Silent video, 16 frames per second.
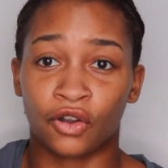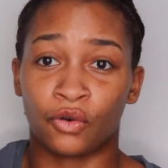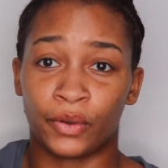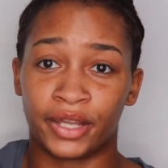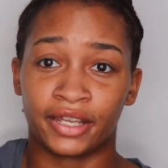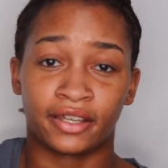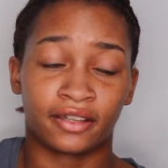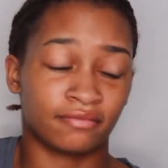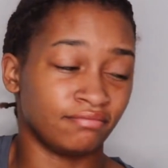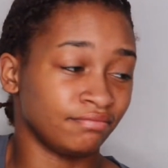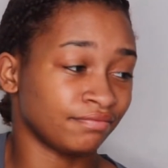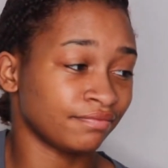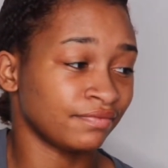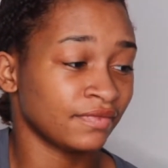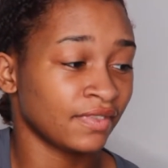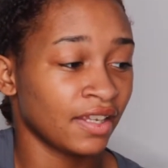quick
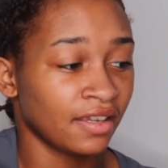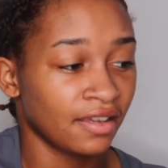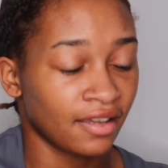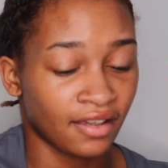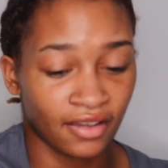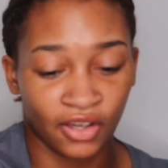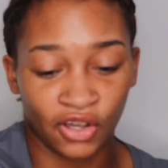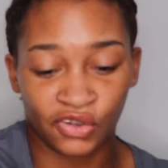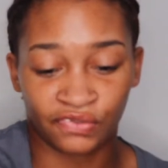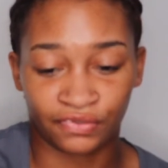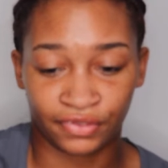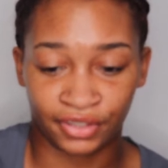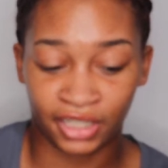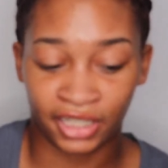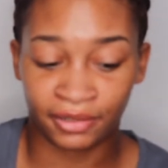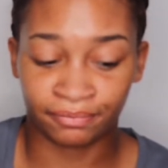
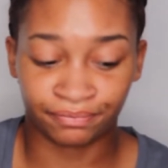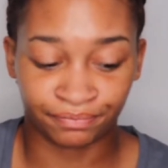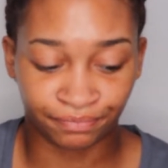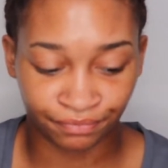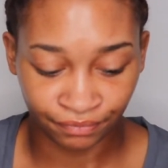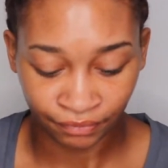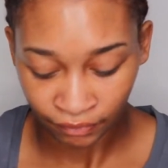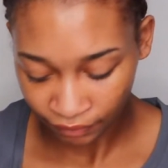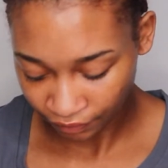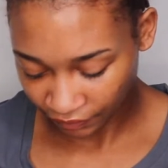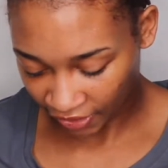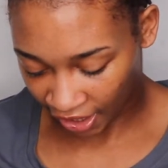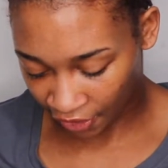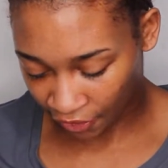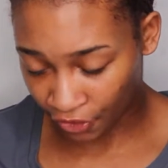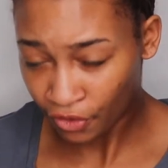hopefully
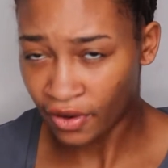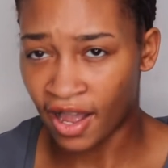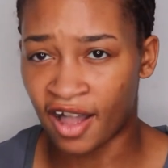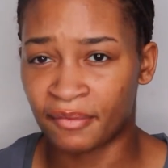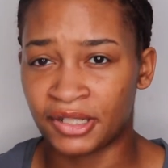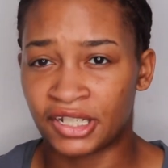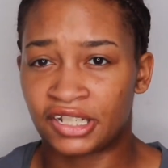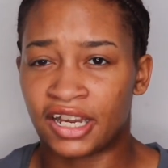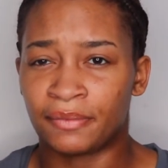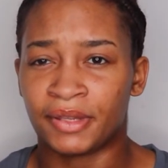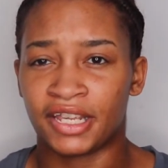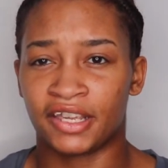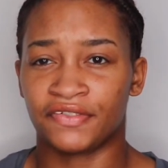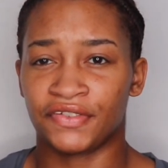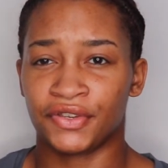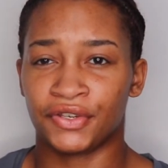I don't know how much time they
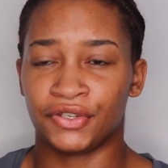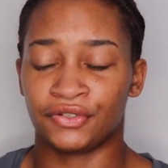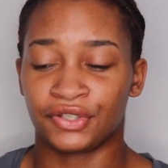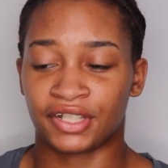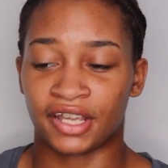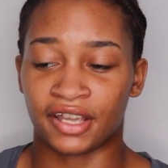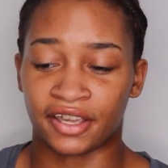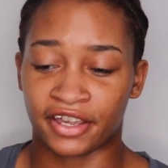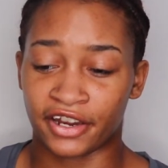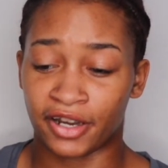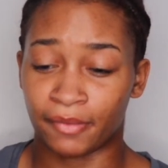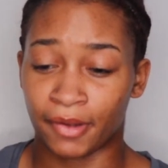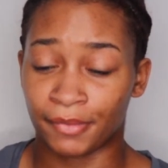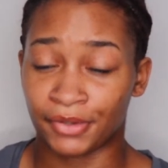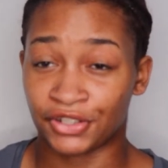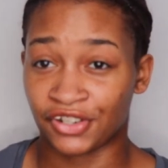give you to do skincare
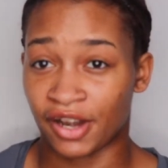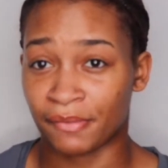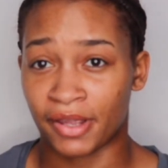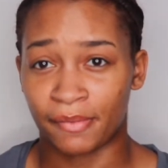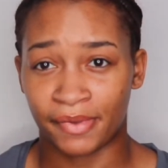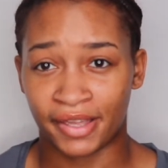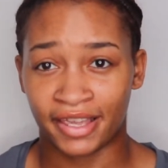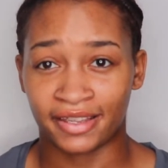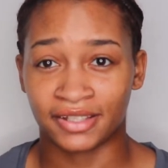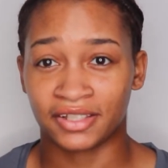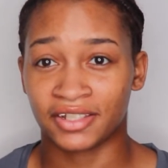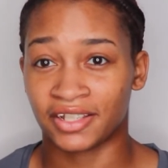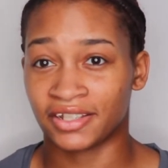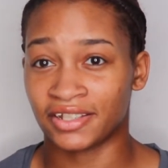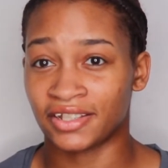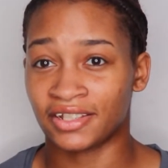but I'm gonna try my
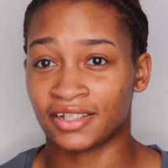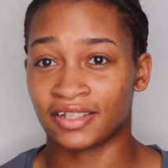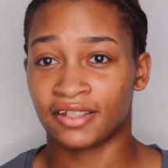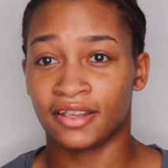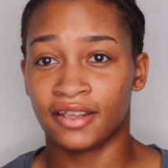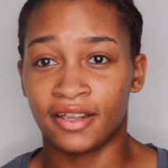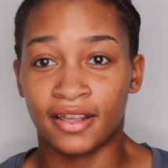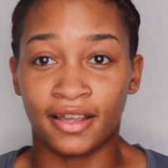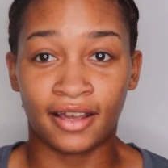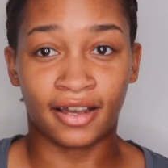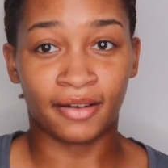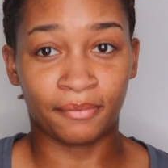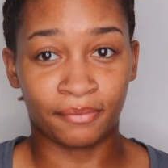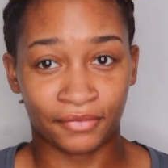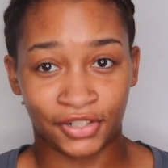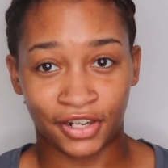best because
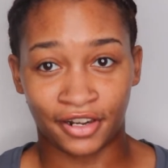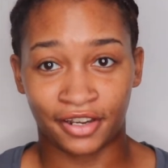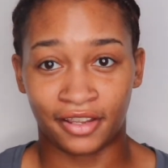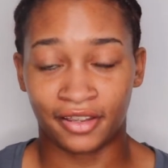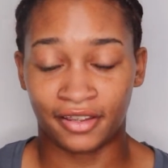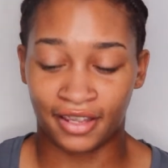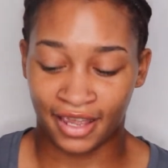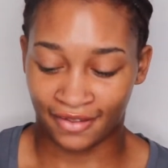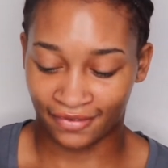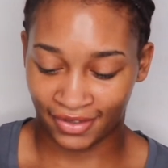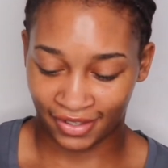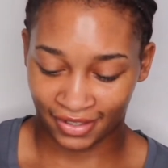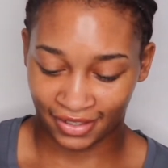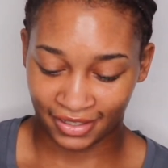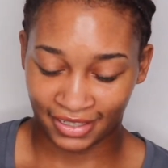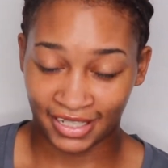I'm trying to have
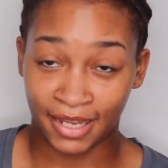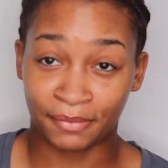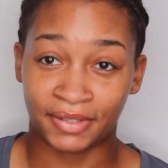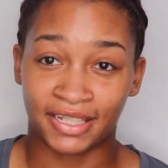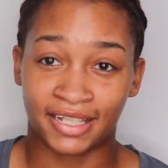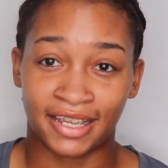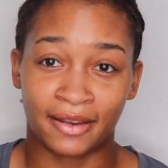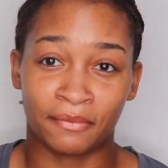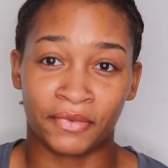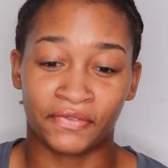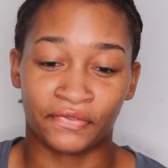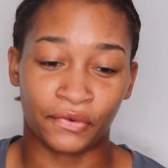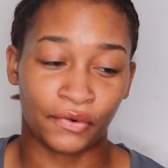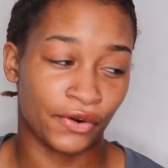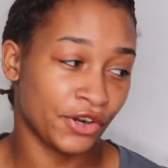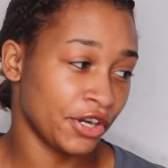the same skin
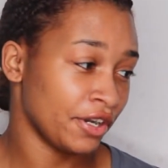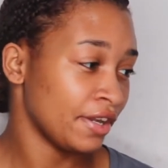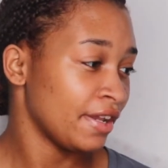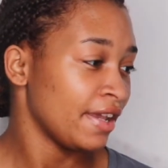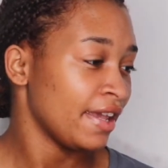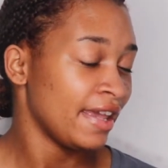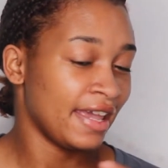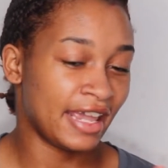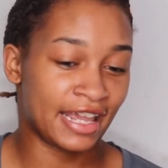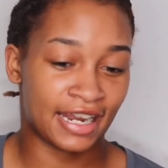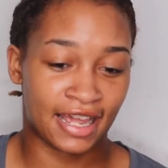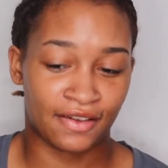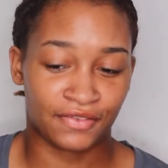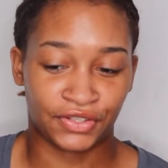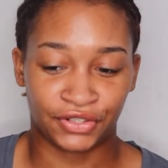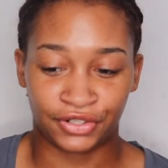before and
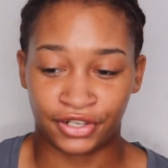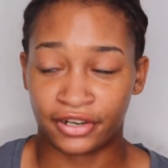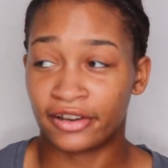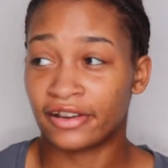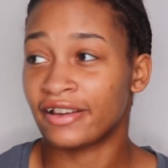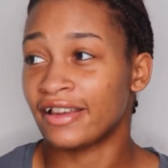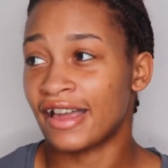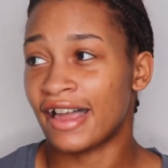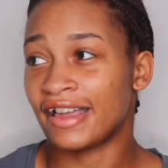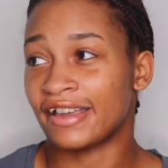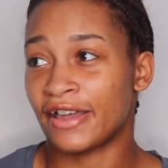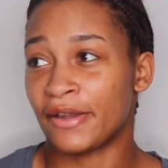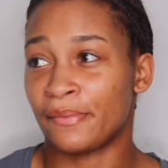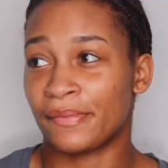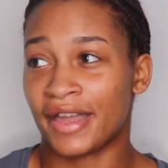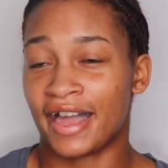after I
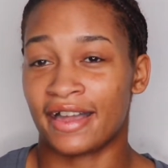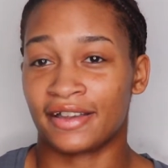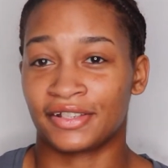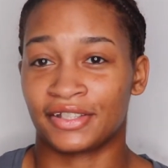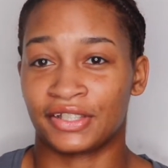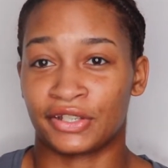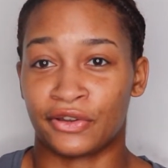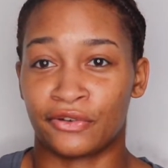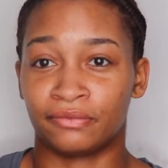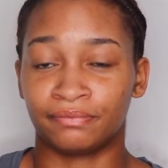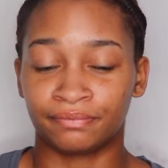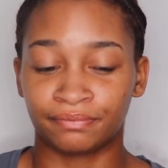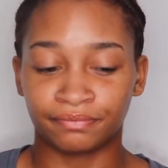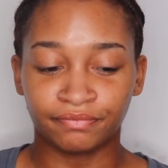come back so